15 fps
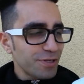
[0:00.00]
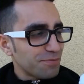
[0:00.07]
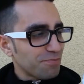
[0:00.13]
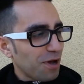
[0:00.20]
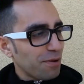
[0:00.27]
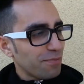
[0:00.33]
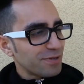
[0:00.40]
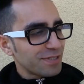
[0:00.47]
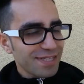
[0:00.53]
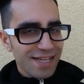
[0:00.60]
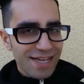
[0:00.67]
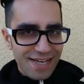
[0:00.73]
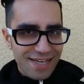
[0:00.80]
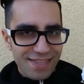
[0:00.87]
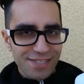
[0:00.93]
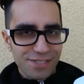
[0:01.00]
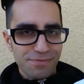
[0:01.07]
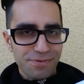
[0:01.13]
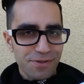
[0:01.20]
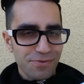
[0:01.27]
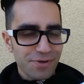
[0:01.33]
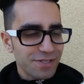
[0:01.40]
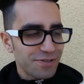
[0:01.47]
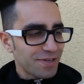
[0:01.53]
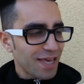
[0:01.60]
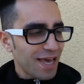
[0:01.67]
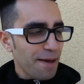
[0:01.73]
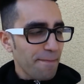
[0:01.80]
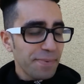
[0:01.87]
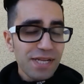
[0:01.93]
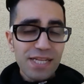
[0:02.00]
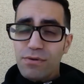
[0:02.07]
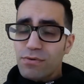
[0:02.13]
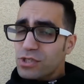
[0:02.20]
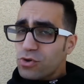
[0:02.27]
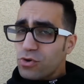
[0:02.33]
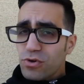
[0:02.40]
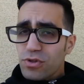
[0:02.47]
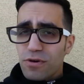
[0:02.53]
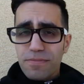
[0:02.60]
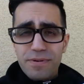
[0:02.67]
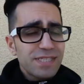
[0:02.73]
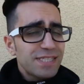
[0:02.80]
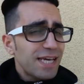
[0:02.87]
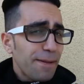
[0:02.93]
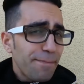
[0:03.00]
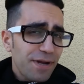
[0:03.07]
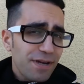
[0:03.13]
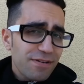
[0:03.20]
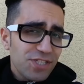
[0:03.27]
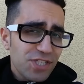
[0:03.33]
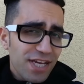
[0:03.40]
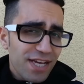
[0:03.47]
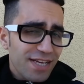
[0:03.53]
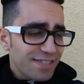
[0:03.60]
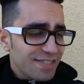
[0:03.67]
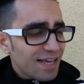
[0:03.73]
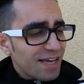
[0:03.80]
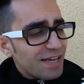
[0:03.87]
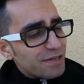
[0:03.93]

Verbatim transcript: His mom was like, this will be the one you get. But it was cool though because he had a pair of J's.